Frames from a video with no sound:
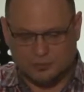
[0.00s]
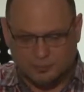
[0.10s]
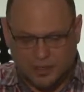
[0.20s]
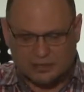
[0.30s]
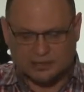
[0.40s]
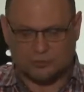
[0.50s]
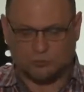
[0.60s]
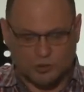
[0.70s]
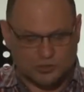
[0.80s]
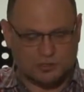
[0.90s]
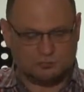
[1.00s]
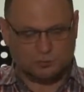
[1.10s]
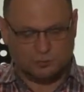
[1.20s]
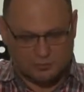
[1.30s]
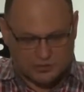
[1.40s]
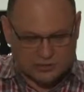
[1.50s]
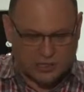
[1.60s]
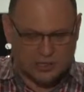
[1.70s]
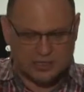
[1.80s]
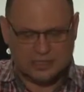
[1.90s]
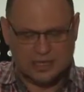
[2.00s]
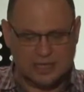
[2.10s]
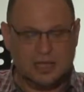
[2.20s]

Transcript: rebuilt and worship to be restarted.